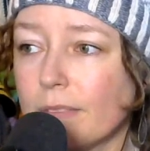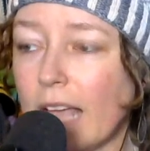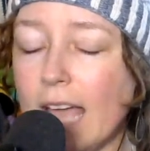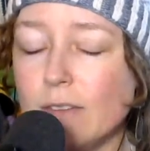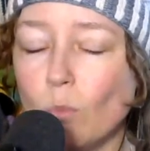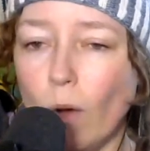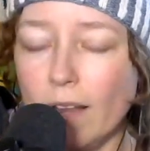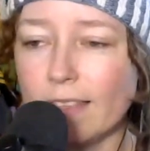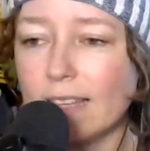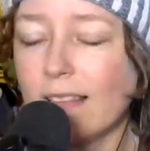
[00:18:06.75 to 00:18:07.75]
And
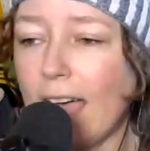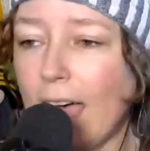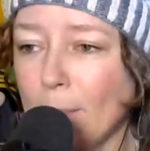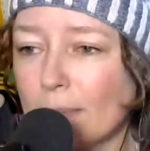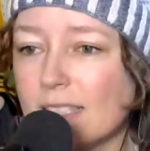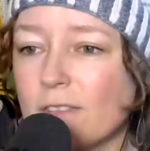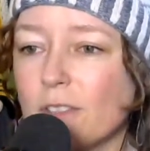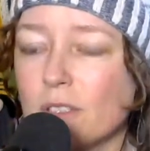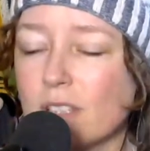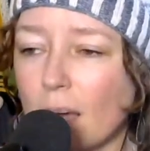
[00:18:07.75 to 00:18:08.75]
one thing that happens if
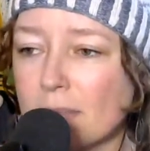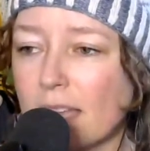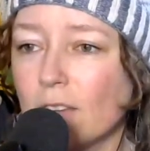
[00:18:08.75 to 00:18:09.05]
you adopt that